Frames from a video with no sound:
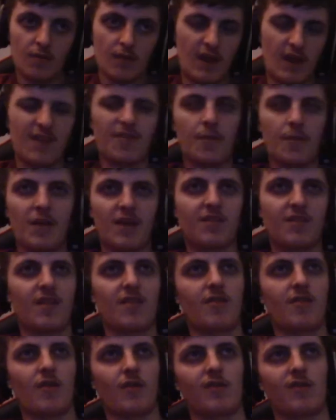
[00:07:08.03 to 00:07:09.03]
I guess that makes
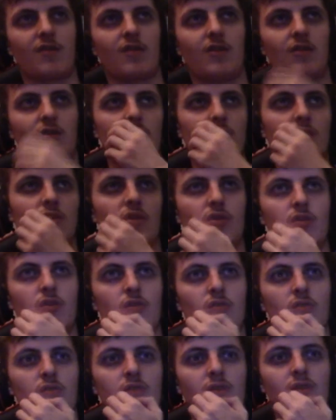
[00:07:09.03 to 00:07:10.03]
sense though, because the
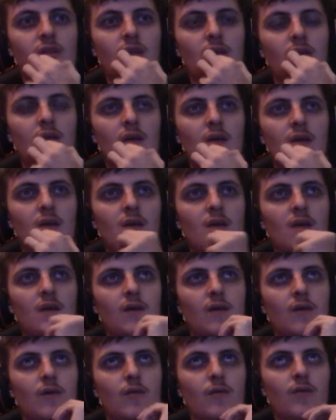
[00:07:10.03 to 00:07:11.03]
news
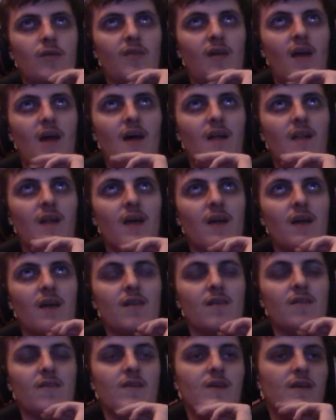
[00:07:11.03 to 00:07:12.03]
was LA,
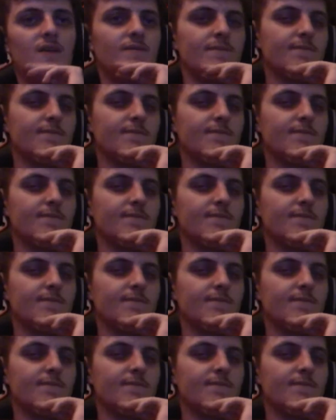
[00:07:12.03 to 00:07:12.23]
right?